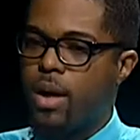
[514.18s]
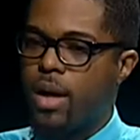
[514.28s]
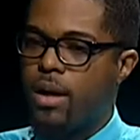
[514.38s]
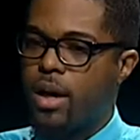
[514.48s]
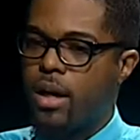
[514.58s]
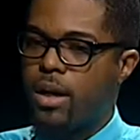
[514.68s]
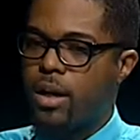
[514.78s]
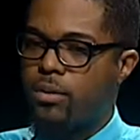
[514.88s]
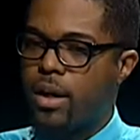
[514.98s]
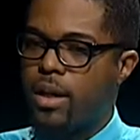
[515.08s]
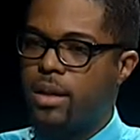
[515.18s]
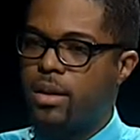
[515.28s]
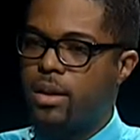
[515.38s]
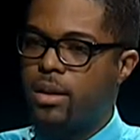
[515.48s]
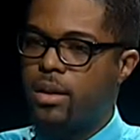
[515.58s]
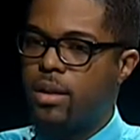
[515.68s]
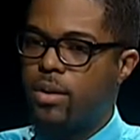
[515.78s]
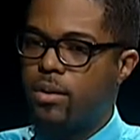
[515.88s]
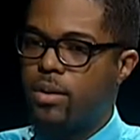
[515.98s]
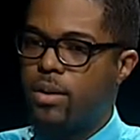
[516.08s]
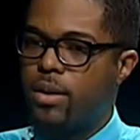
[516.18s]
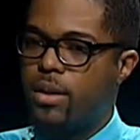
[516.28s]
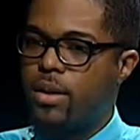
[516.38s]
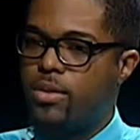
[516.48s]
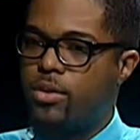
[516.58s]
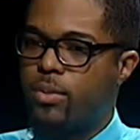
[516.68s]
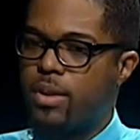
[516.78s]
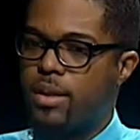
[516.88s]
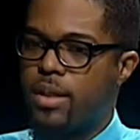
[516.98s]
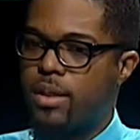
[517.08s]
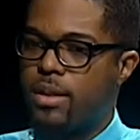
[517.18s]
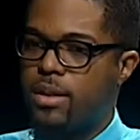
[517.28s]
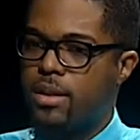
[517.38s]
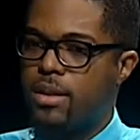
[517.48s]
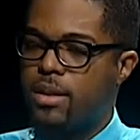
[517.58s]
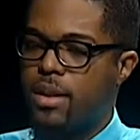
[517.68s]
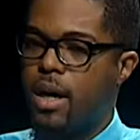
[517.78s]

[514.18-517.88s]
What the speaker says: I read on the superintendent's